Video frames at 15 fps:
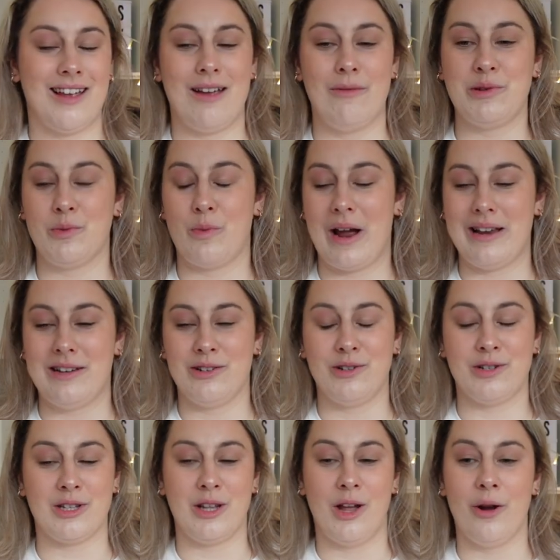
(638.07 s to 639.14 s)
It was way too
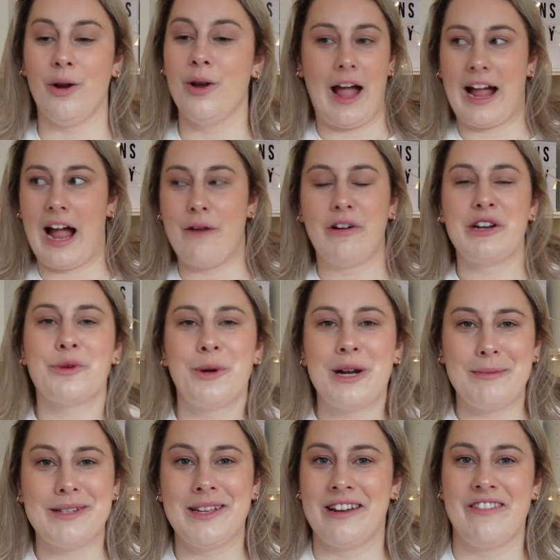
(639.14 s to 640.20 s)
slow. Like I read
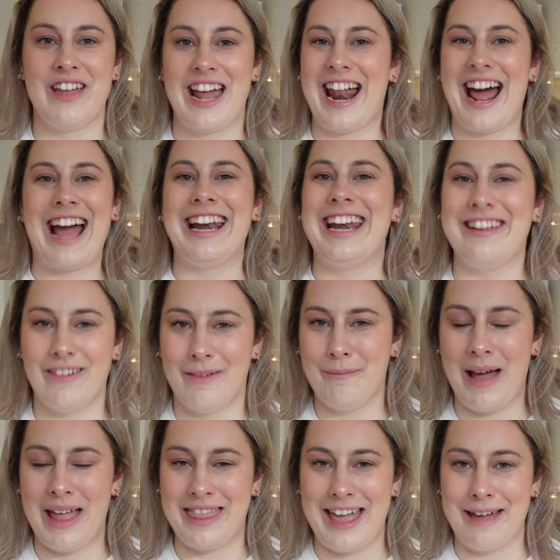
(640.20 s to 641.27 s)
20% of it and I hadn't even
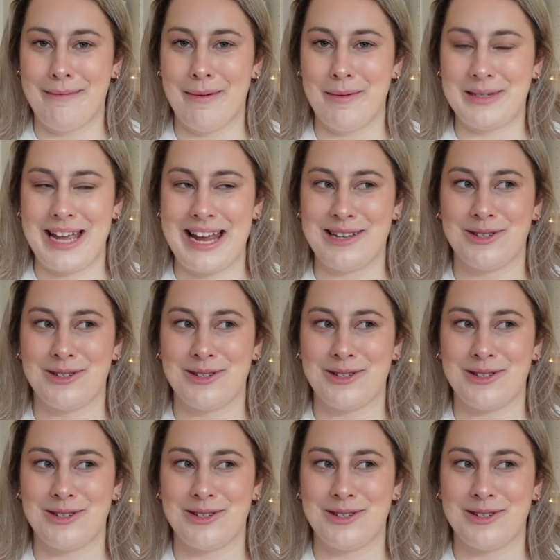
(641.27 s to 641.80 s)
met the MMC.